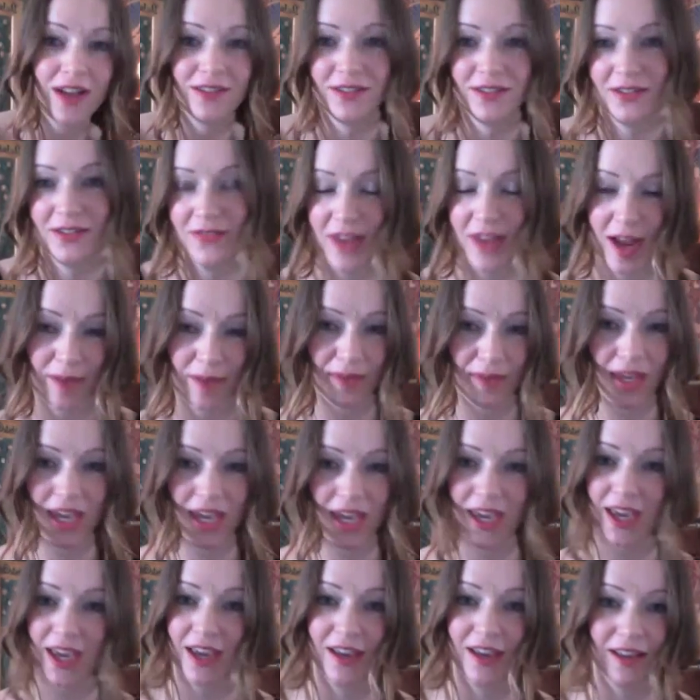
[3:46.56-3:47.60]
your
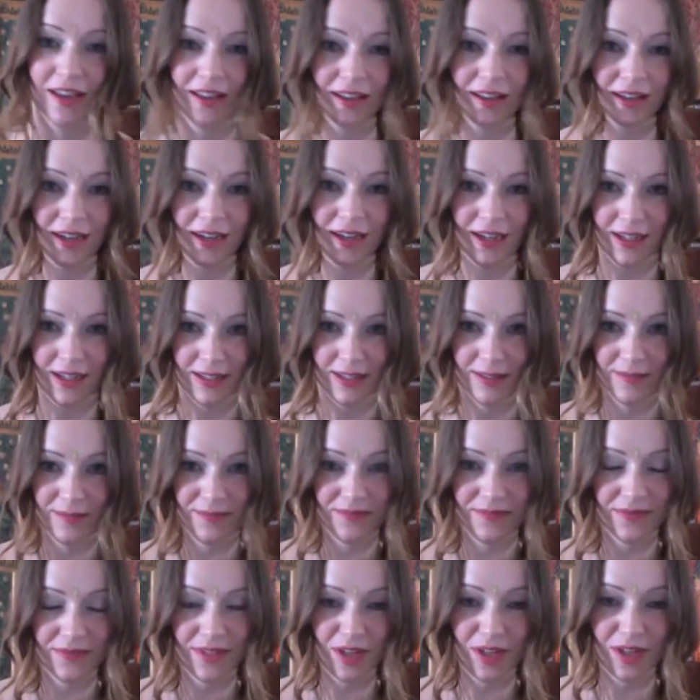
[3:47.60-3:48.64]
family,
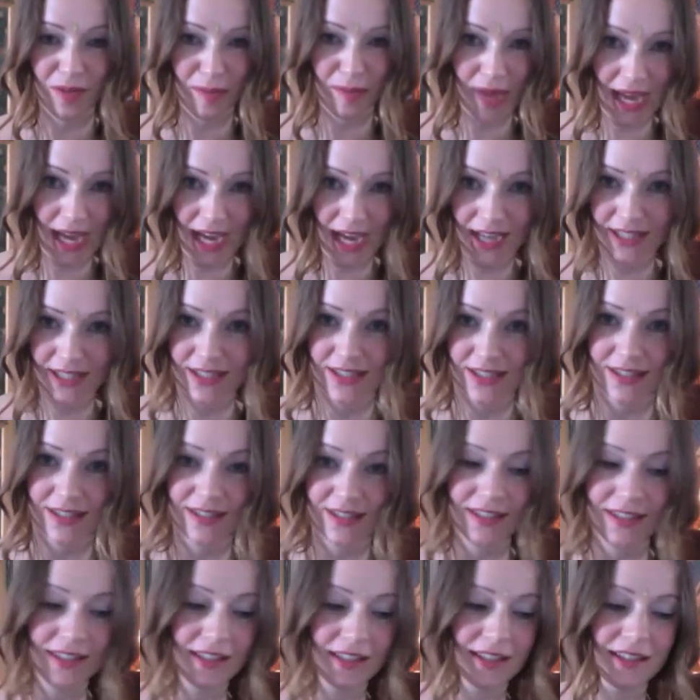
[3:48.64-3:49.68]
your
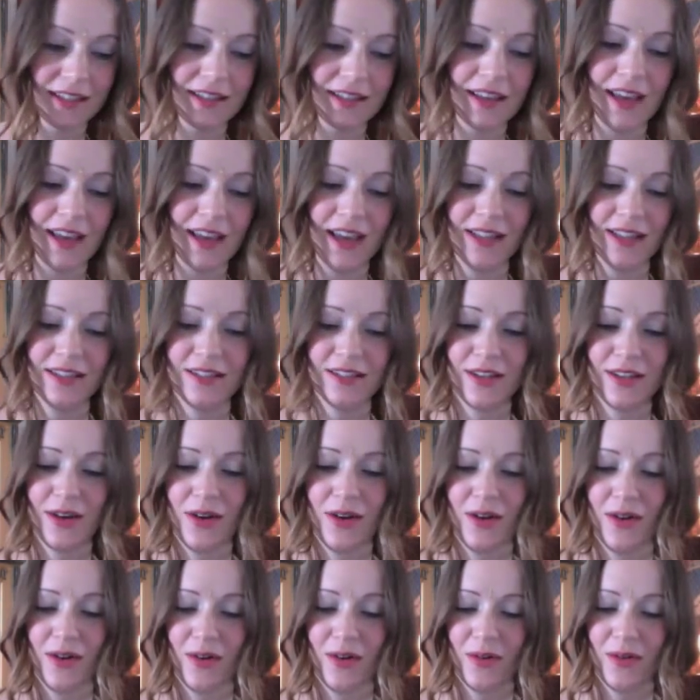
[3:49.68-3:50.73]
pets. And
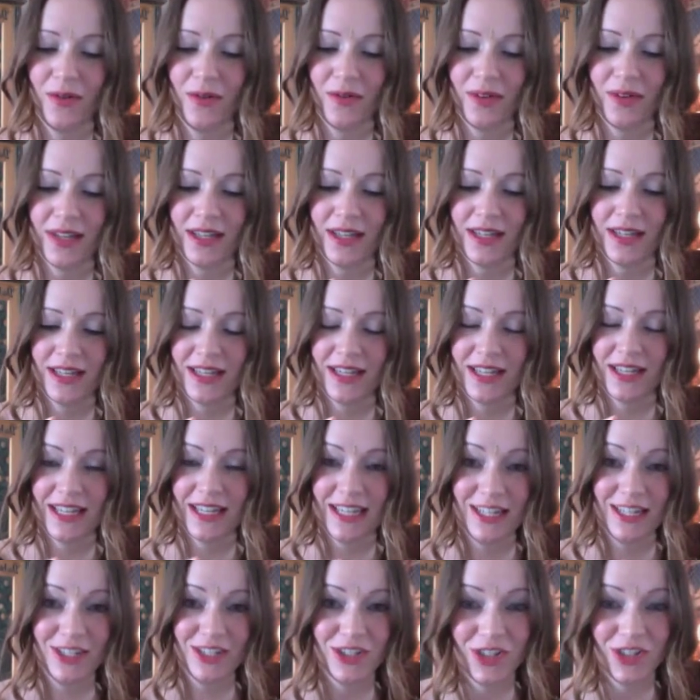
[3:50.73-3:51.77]
so
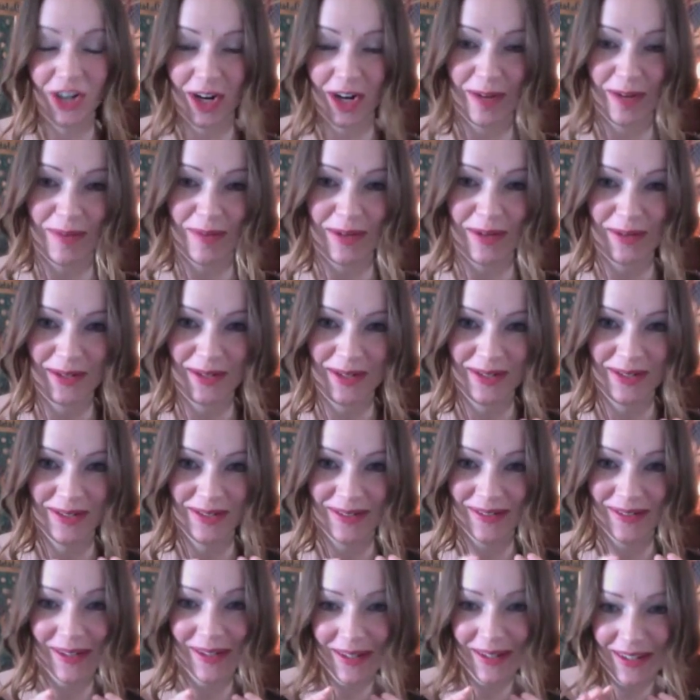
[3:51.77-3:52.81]
each charm you
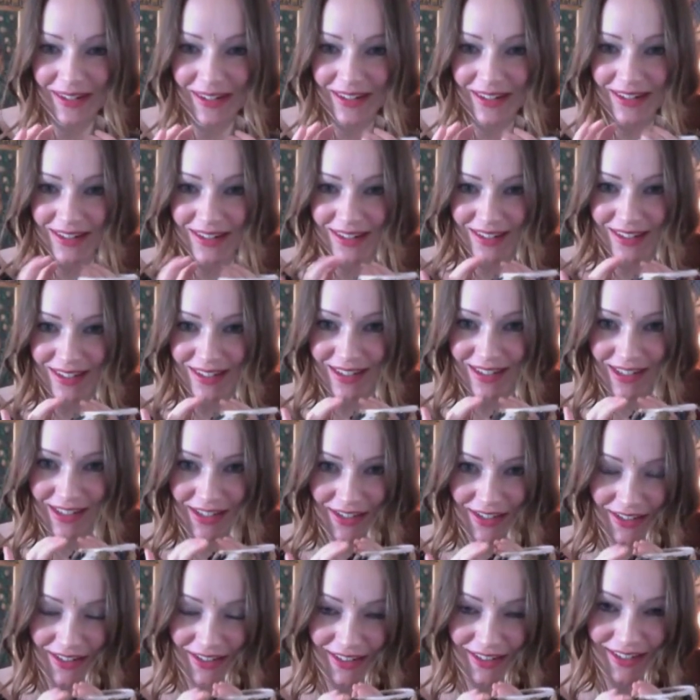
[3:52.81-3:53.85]
do,
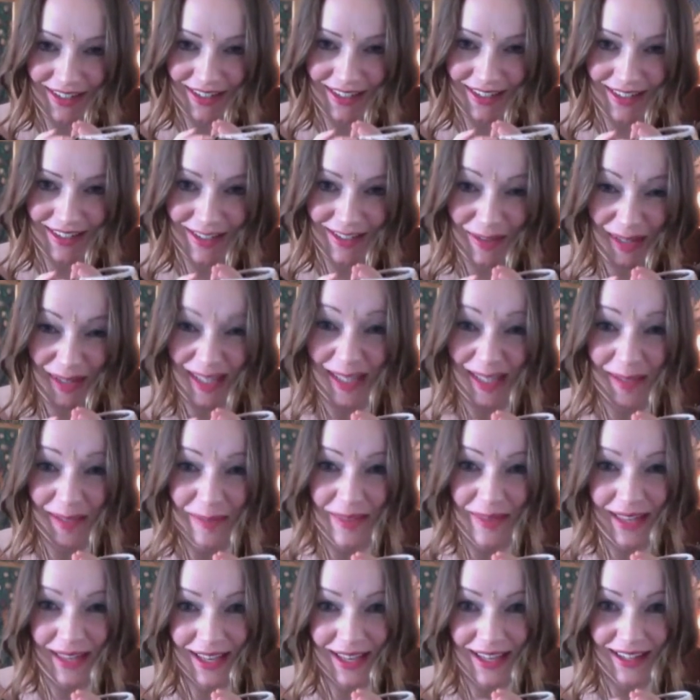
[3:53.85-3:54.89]
you're doing
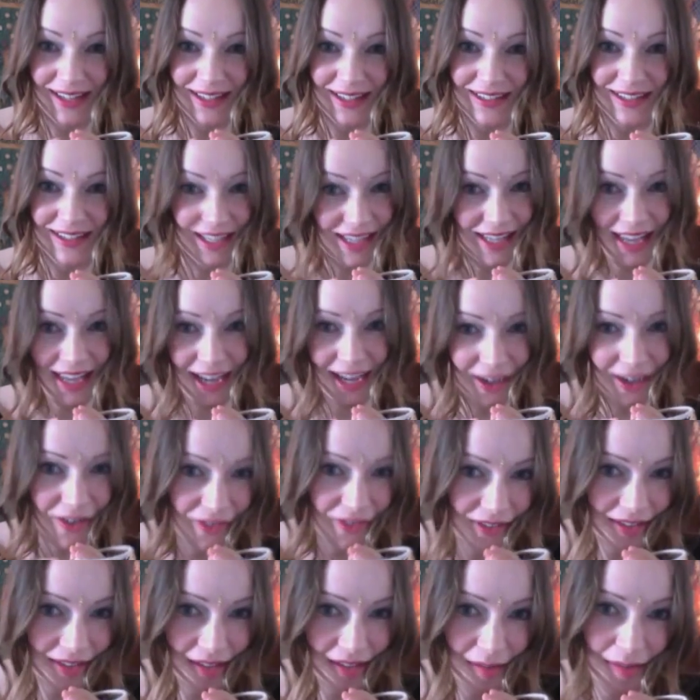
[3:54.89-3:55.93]
something to care
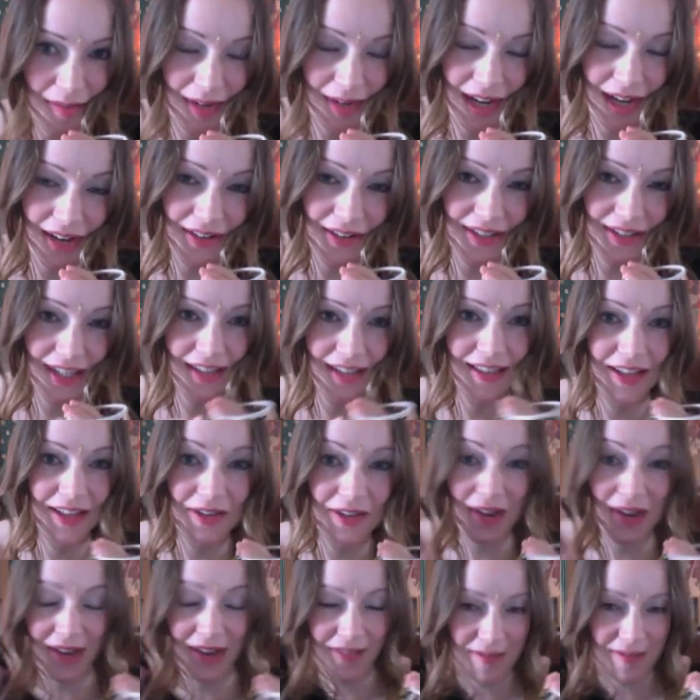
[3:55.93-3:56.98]
for someone else, and then you
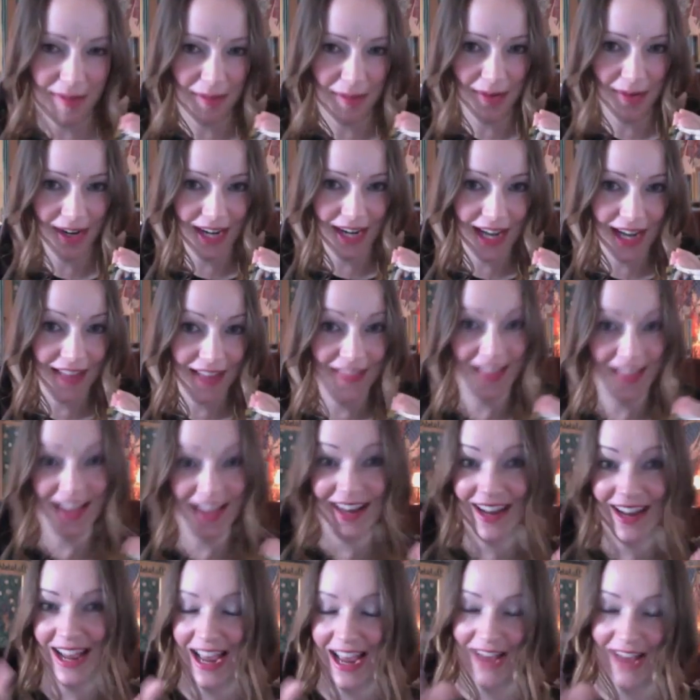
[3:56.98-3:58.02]
have a memory, and
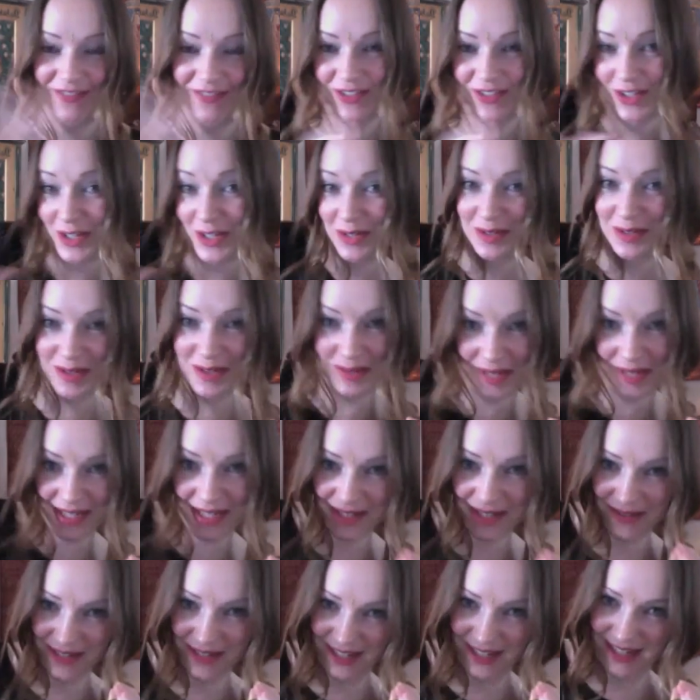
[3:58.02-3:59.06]
then after you do it,
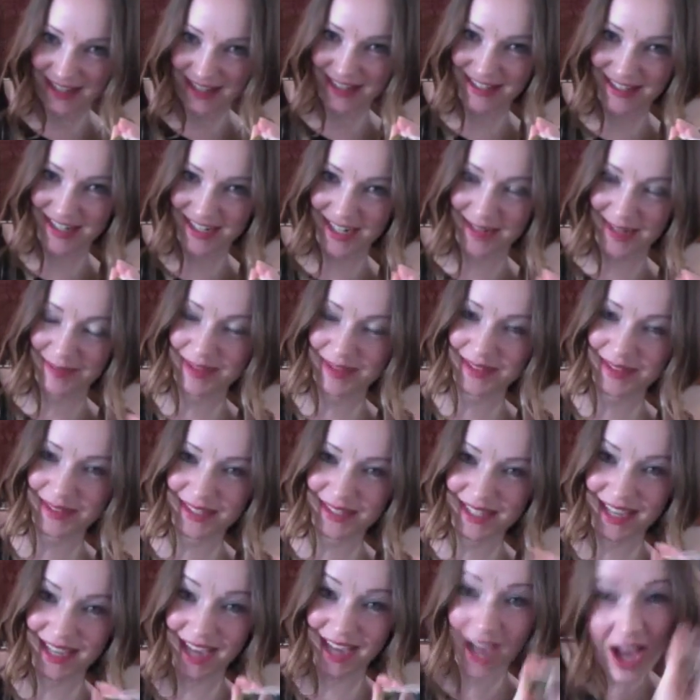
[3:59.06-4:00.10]
you can knit the charm. So it's
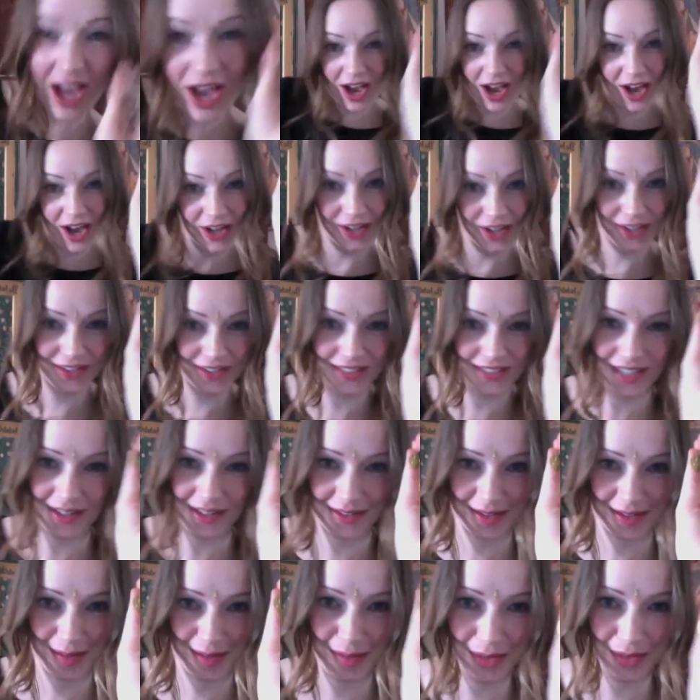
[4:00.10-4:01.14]
like Girl
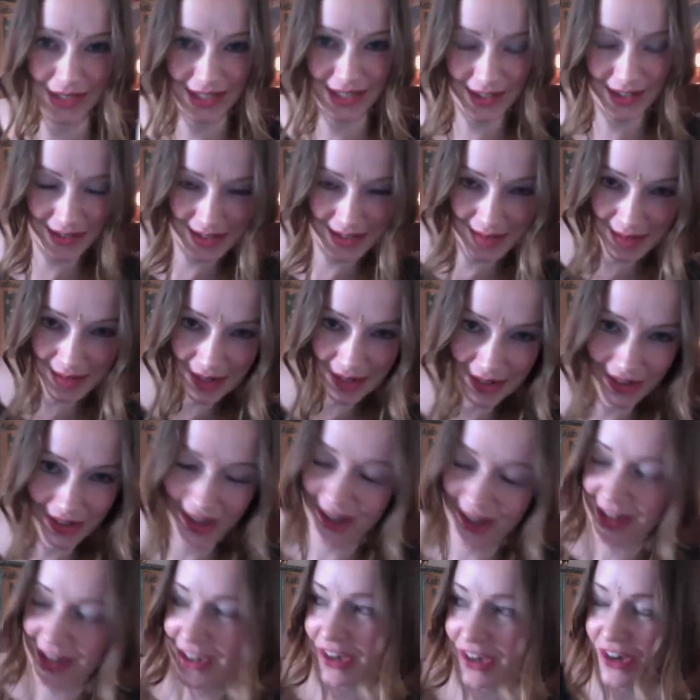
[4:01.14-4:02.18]
Scouts or Boy Scouts where you're
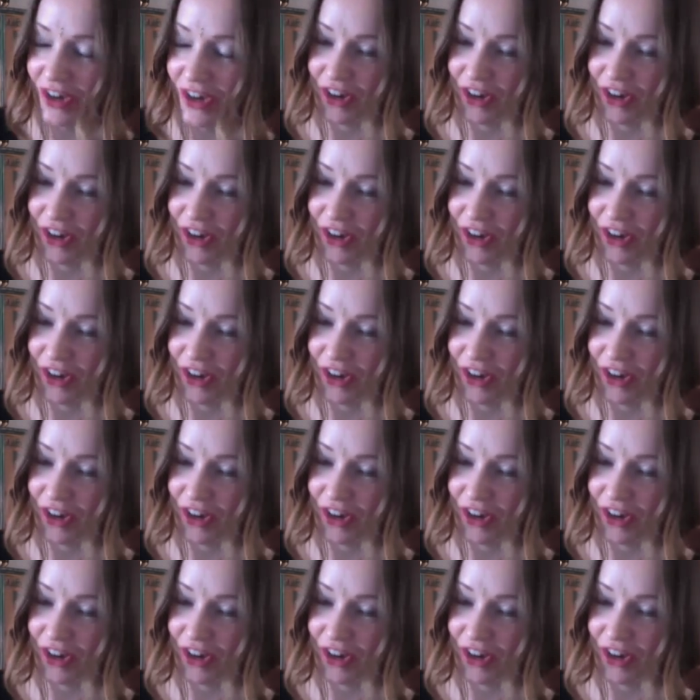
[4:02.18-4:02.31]
like,